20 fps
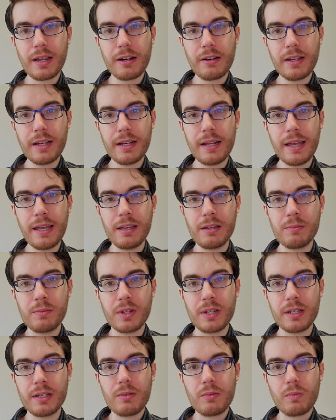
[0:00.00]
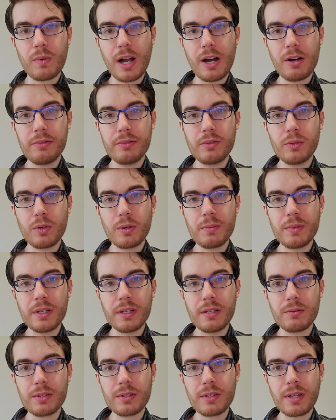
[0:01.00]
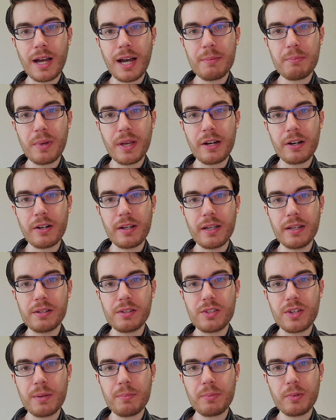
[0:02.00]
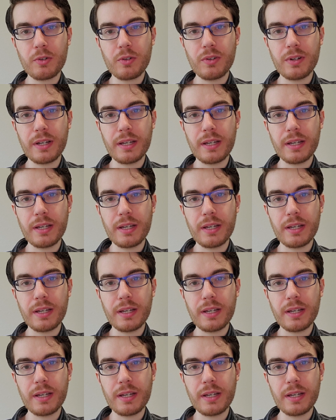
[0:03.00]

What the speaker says: Harriet Hageman, Ralph Norman, Scott Perry, Chip Roy,